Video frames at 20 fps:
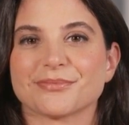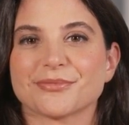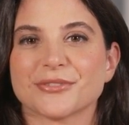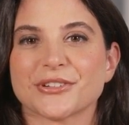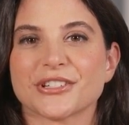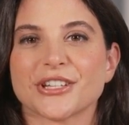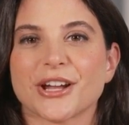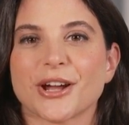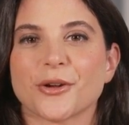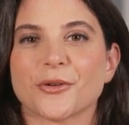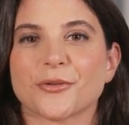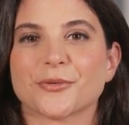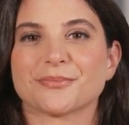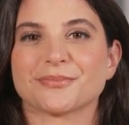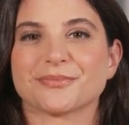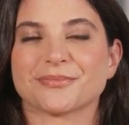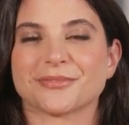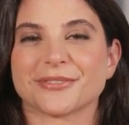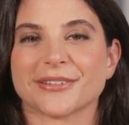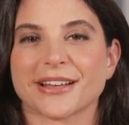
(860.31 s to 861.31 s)
So,
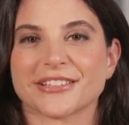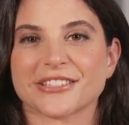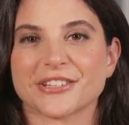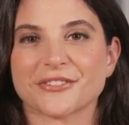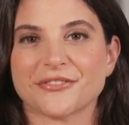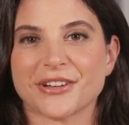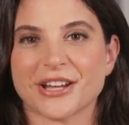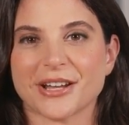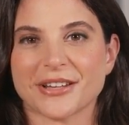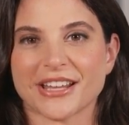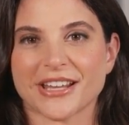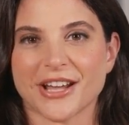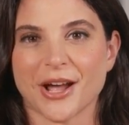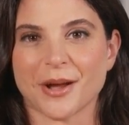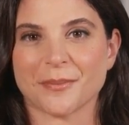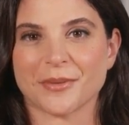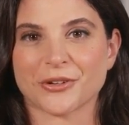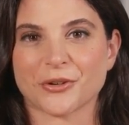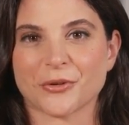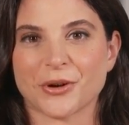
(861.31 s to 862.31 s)
it's a fairly
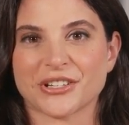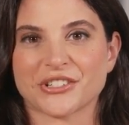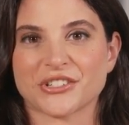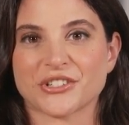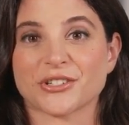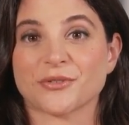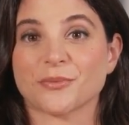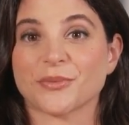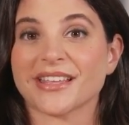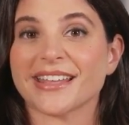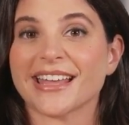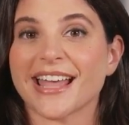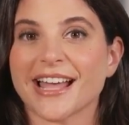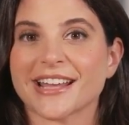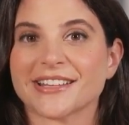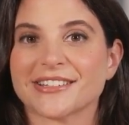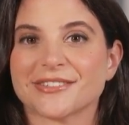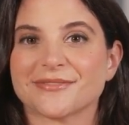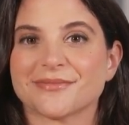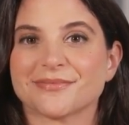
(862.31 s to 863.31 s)
common question we
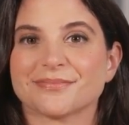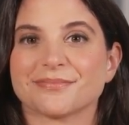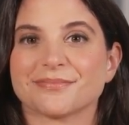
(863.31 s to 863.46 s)
get.